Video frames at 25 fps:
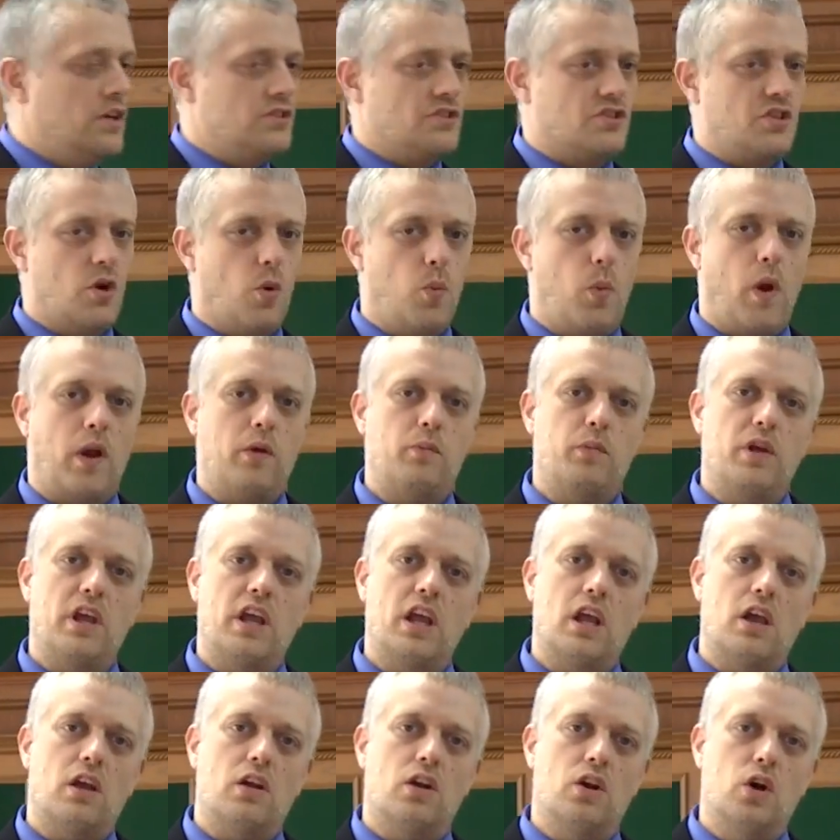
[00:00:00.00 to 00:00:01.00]
So when
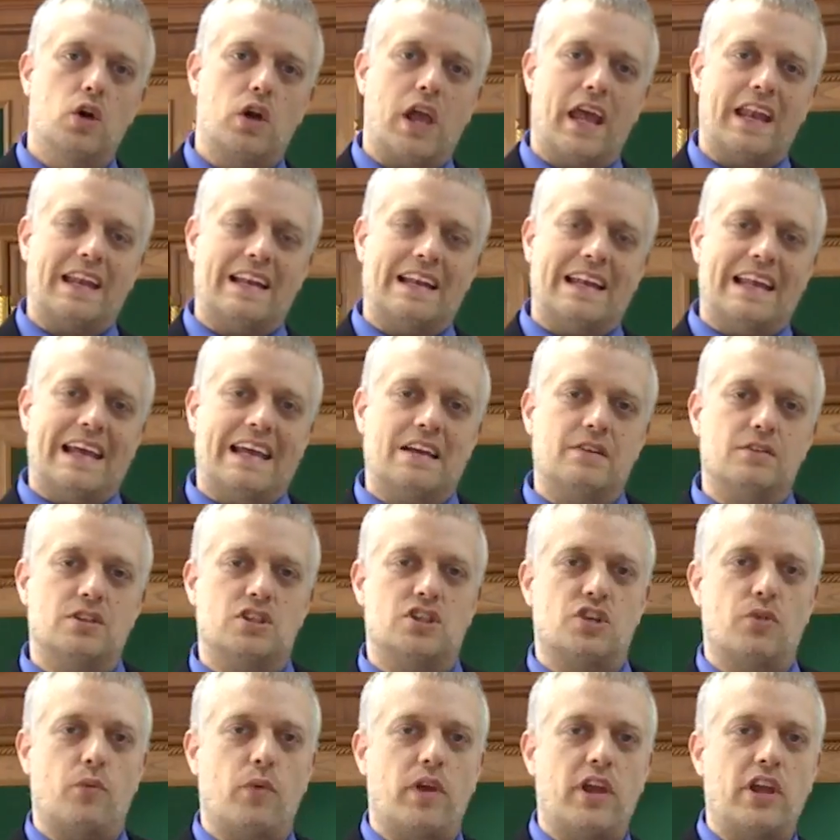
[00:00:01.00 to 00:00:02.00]
we look at a
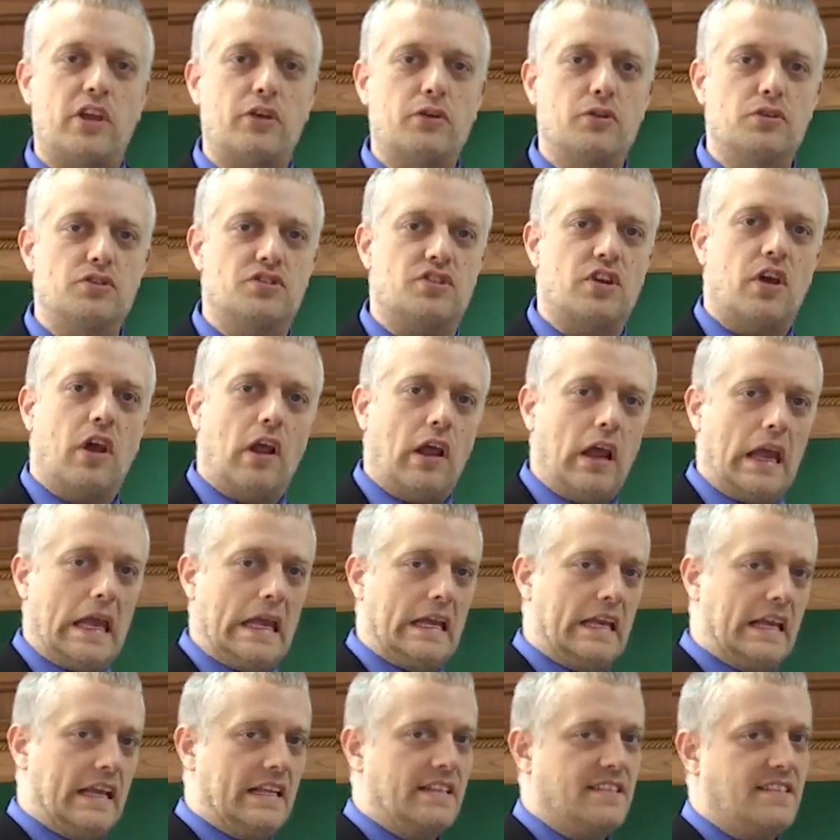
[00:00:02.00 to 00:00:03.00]
language, we use
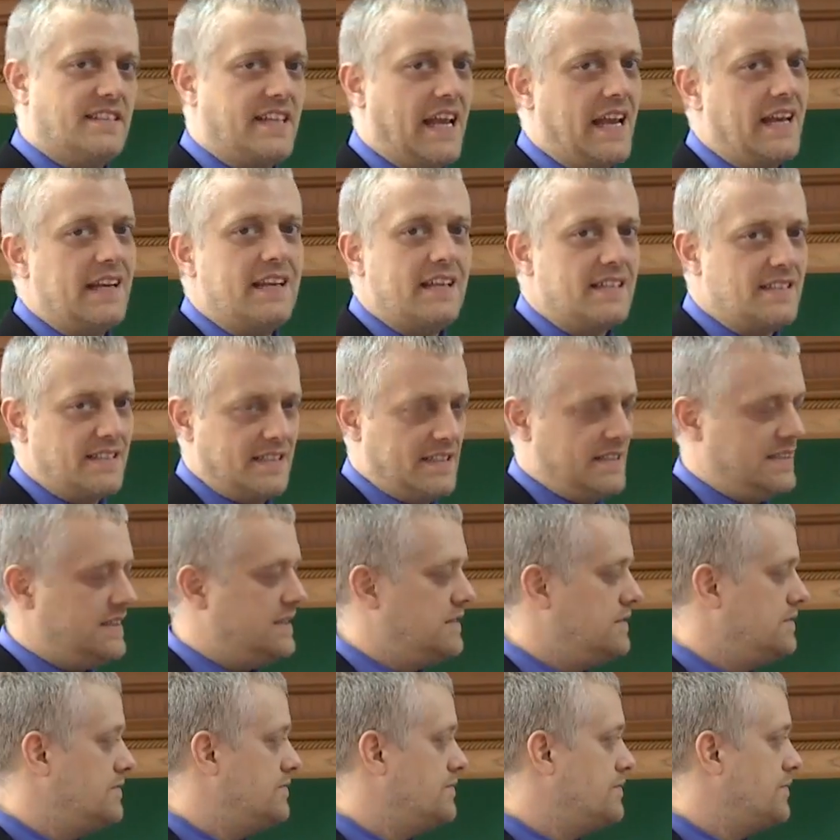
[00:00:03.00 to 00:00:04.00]
it in
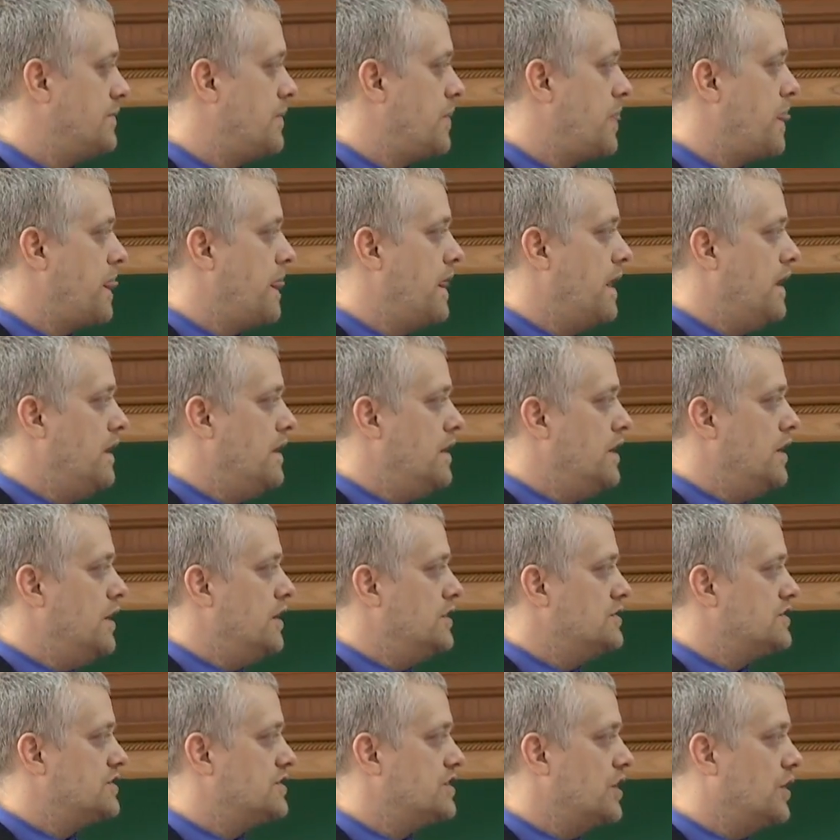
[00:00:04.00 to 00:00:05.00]
sentences.
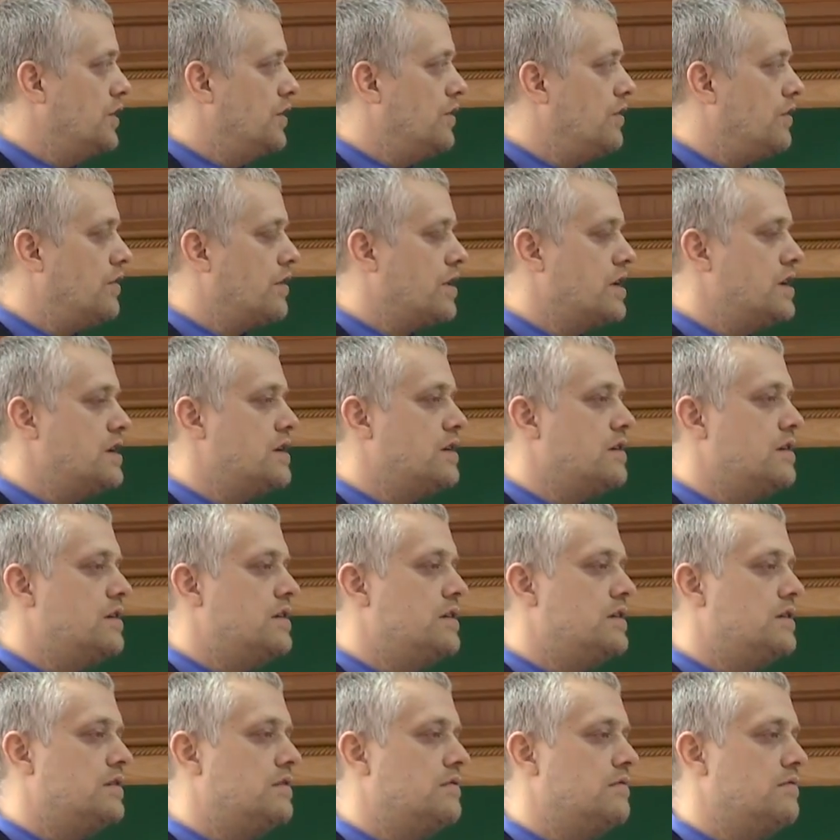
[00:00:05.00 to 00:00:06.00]
So,
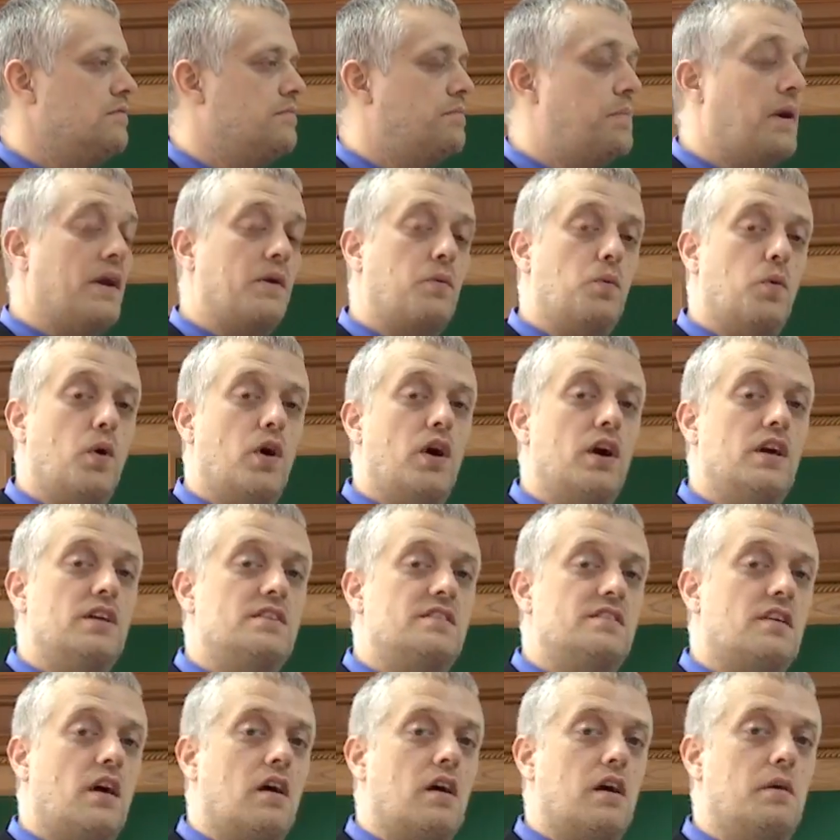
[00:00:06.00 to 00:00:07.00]
but
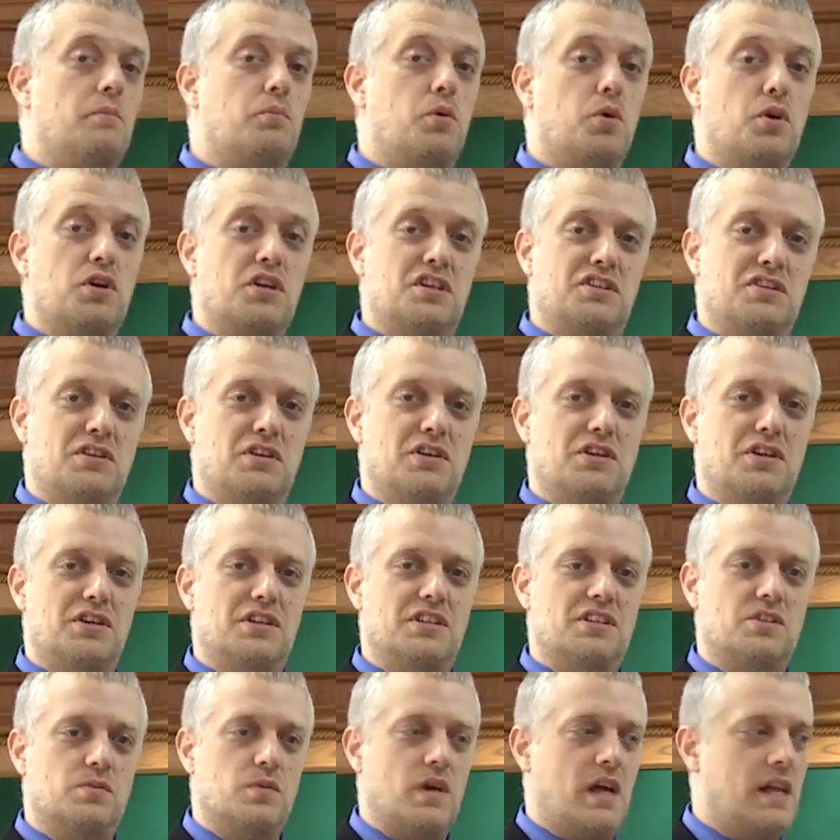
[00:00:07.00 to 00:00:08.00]
words are important to
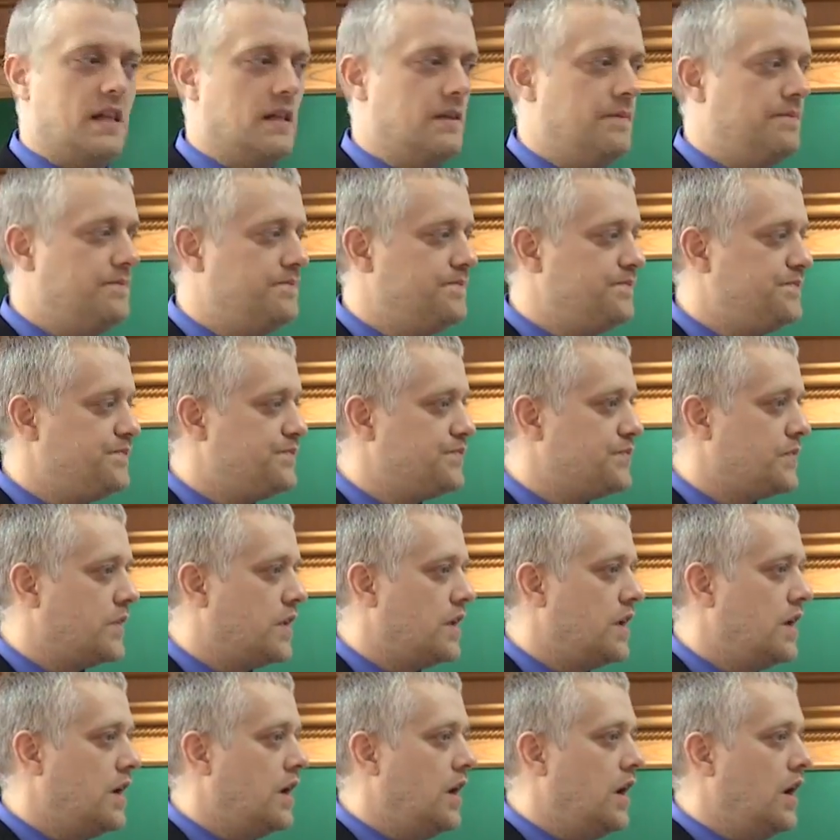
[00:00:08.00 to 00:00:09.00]
learn as well.
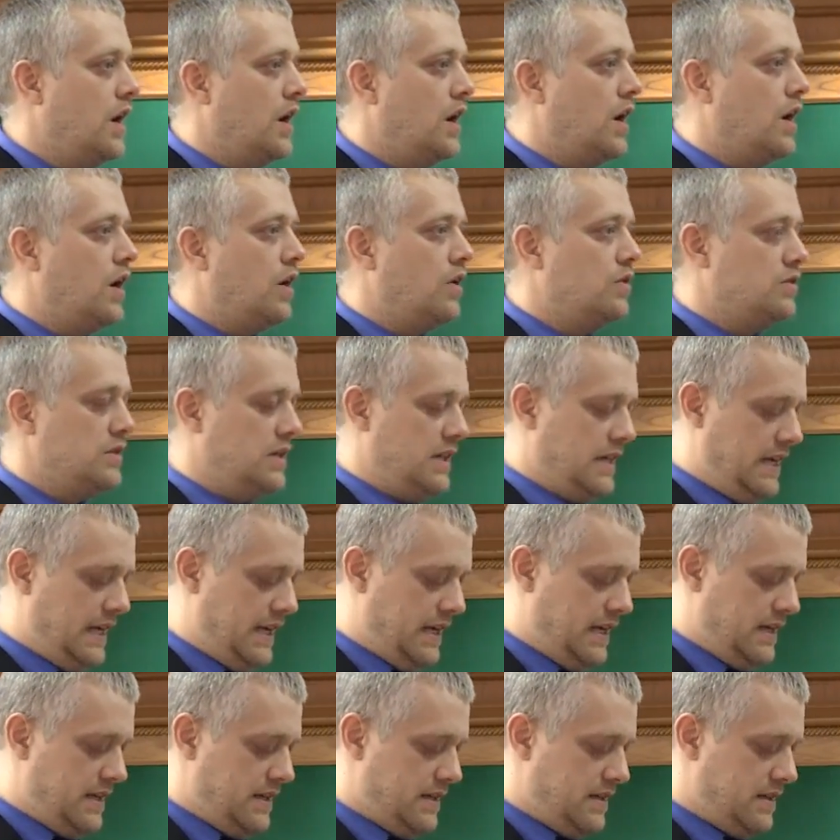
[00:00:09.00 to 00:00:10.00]

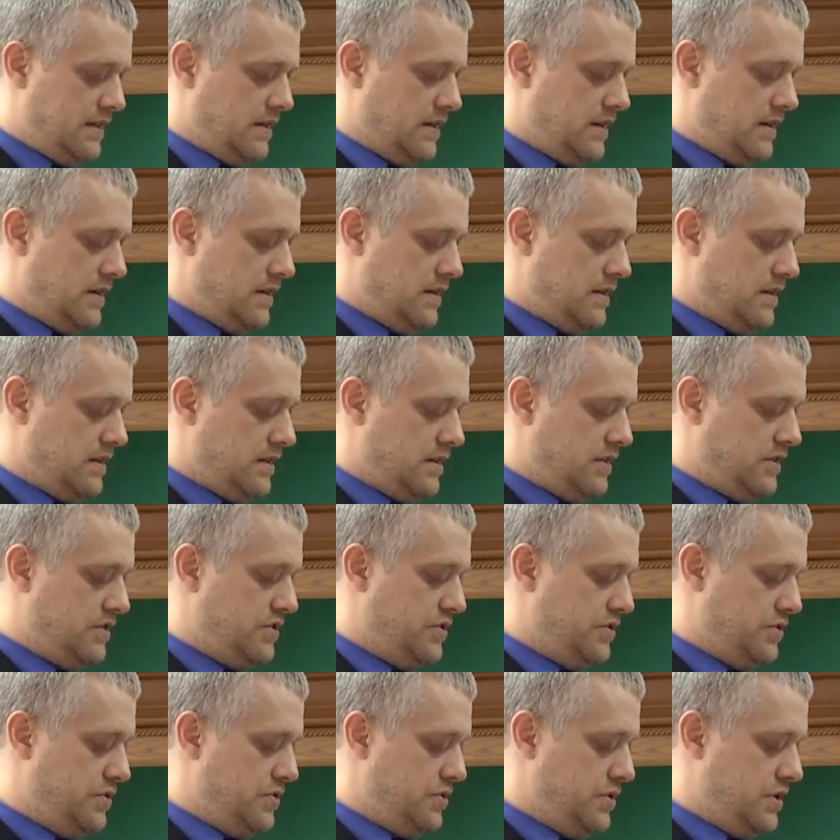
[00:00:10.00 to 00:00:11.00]
Only
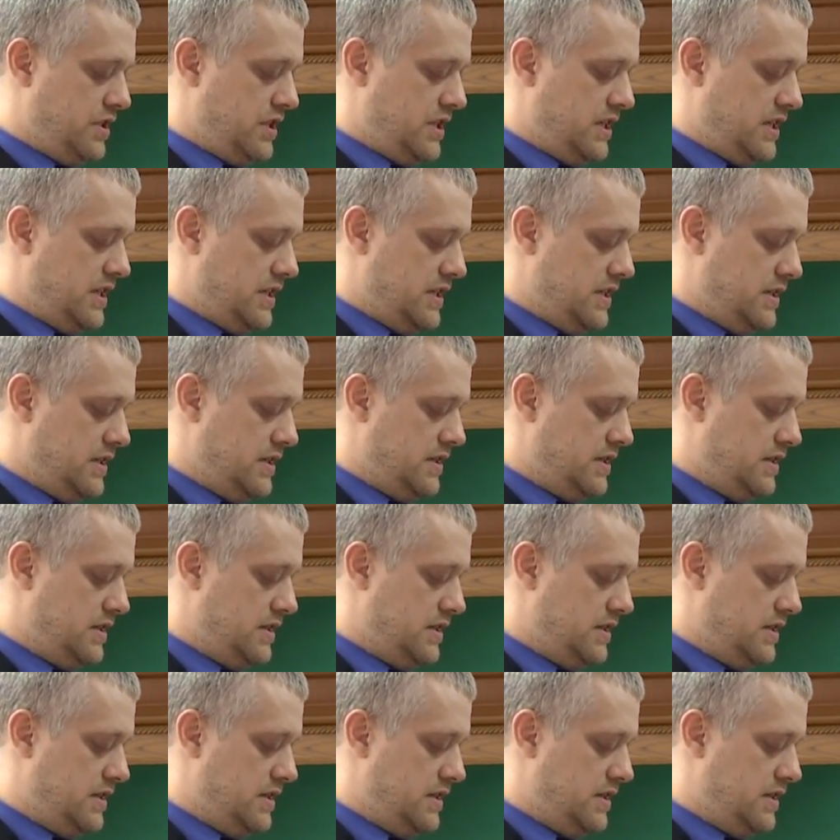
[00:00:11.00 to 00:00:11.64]
to